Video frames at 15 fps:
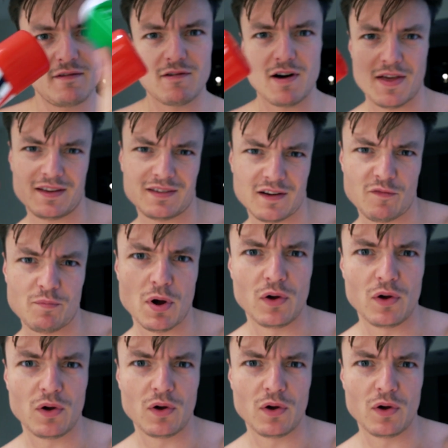right, that's enough
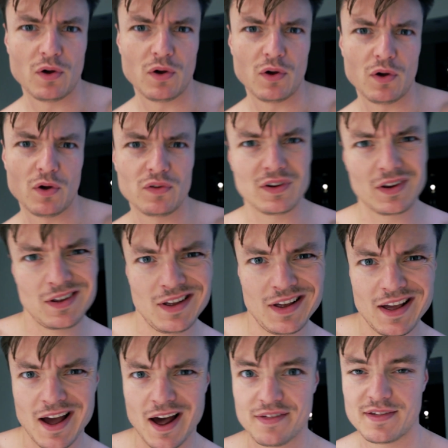posing.
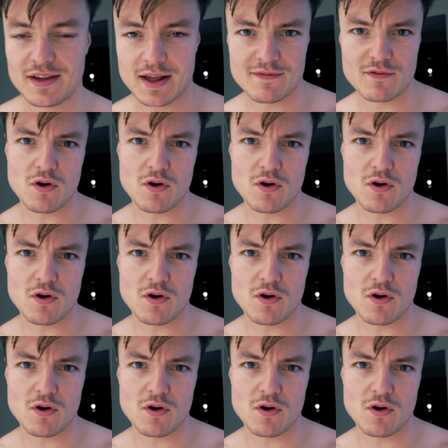I think I've